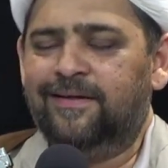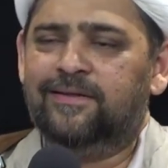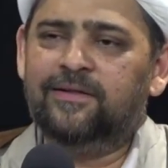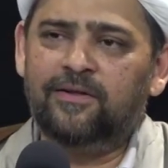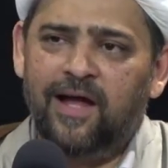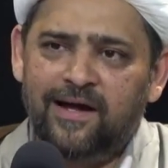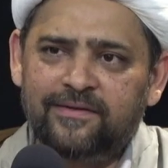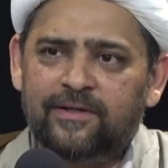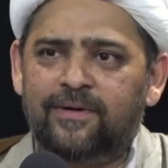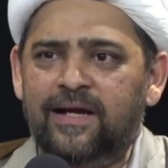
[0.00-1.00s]

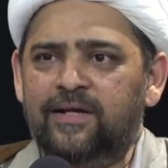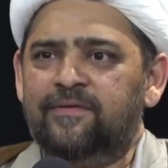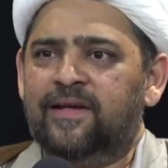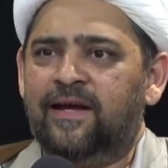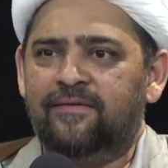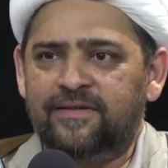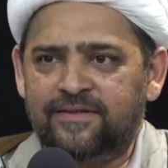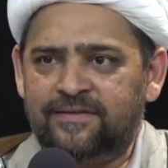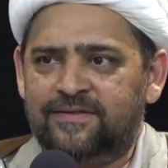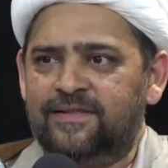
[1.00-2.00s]
The right of
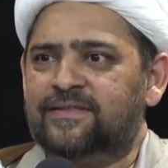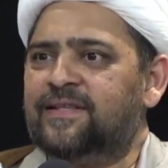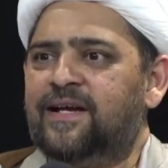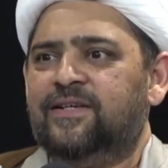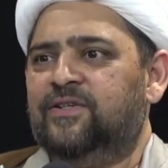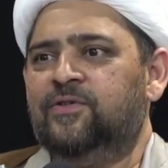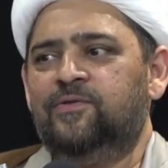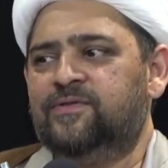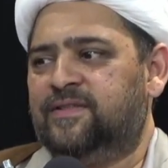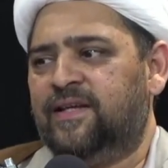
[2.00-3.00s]
inheritance is not
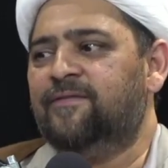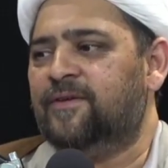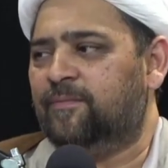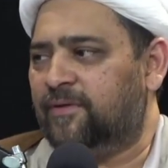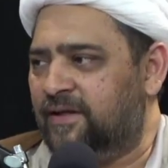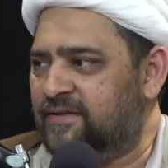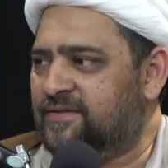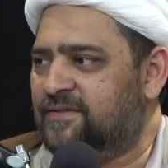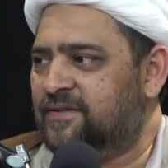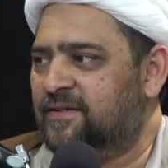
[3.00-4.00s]
used in every
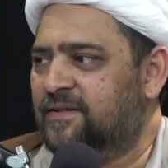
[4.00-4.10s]
place.